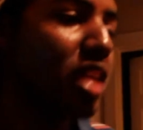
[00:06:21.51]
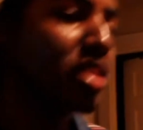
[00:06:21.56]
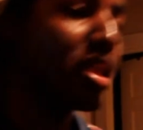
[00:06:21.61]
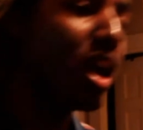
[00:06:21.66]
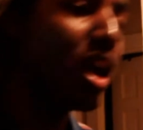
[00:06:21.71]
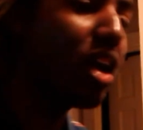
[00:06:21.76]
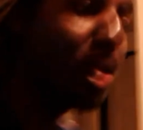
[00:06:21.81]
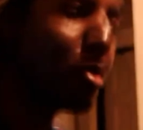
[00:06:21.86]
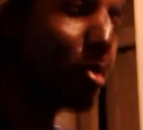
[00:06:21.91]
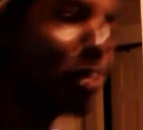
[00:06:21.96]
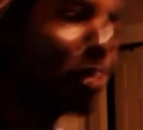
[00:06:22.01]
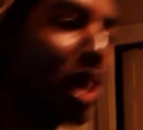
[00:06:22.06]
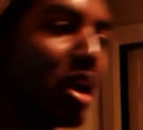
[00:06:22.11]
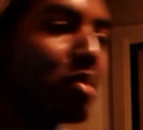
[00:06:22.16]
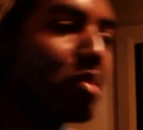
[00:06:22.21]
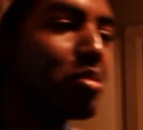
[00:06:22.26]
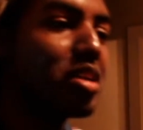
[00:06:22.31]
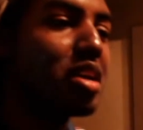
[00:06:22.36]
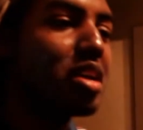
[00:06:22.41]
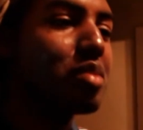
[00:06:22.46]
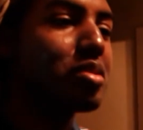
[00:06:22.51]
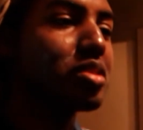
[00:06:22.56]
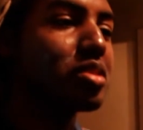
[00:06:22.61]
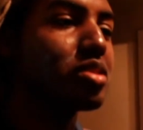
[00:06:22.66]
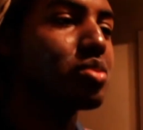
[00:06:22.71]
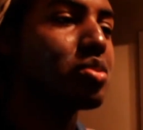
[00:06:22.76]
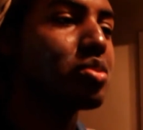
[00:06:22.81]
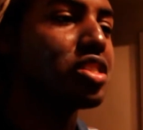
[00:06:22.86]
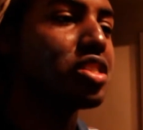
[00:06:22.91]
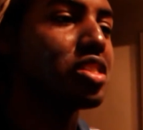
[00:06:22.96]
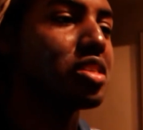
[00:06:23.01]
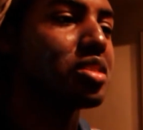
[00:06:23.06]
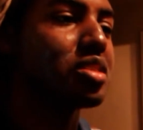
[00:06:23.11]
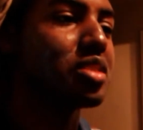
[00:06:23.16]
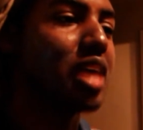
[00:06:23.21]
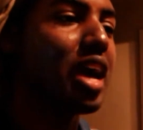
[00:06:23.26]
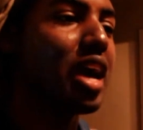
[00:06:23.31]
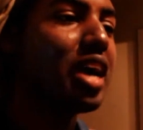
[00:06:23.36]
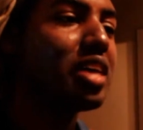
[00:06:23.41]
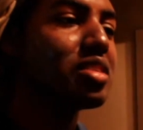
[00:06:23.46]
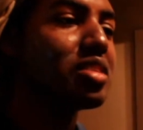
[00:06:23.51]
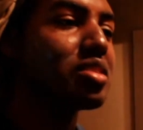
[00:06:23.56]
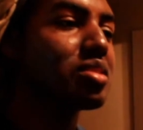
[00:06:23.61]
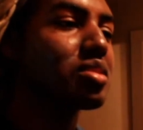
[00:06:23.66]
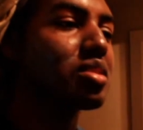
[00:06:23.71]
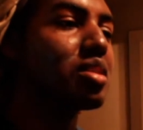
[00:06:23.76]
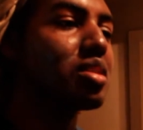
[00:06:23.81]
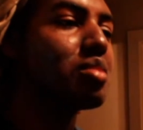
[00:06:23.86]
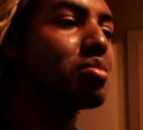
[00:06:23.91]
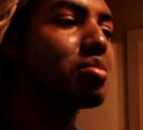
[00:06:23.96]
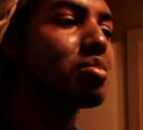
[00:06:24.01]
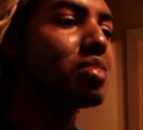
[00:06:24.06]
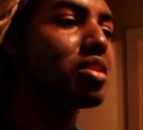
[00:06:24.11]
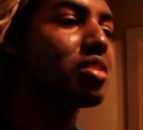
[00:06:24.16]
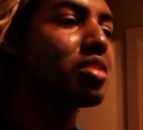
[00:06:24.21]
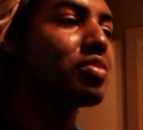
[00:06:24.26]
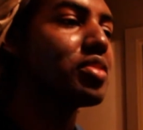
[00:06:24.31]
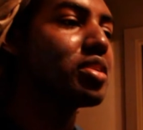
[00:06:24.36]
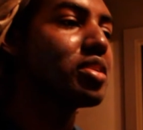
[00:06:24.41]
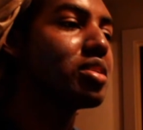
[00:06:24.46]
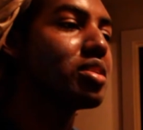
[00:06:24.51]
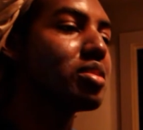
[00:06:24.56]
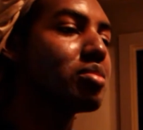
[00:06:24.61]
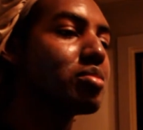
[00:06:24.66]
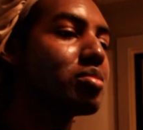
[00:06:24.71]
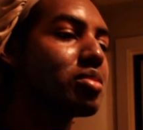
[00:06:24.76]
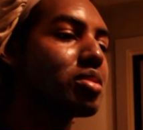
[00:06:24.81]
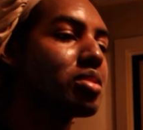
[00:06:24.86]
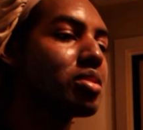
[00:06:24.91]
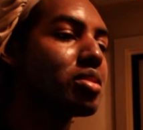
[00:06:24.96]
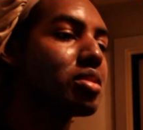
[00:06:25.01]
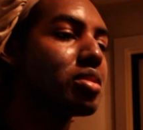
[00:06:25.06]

I thought I might be able to switch the size or something of it up.